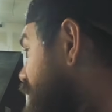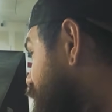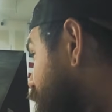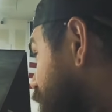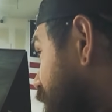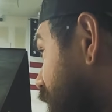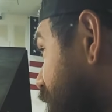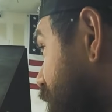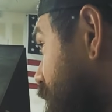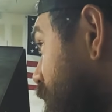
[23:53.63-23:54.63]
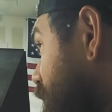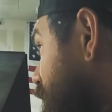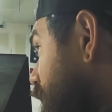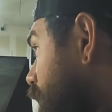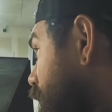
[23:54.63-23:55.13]
you would like to
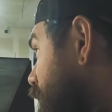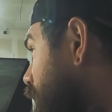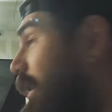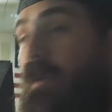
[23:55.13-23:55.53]
throw your